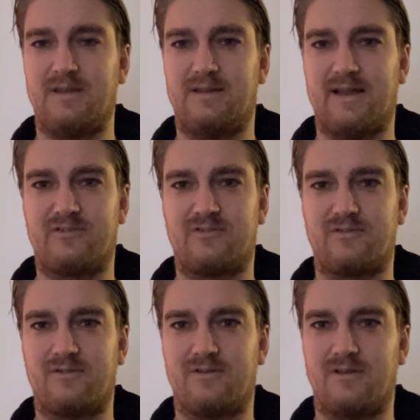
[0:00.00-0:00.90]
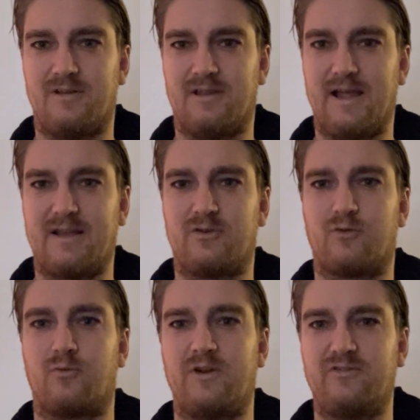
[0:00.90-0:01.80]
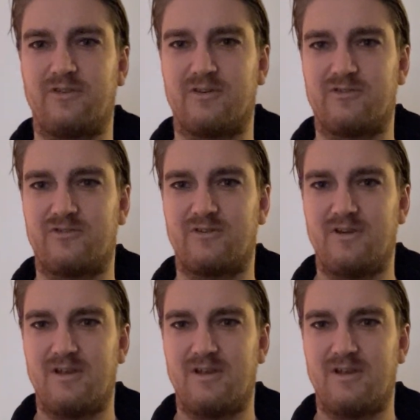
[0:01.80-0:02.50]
that's like the Christians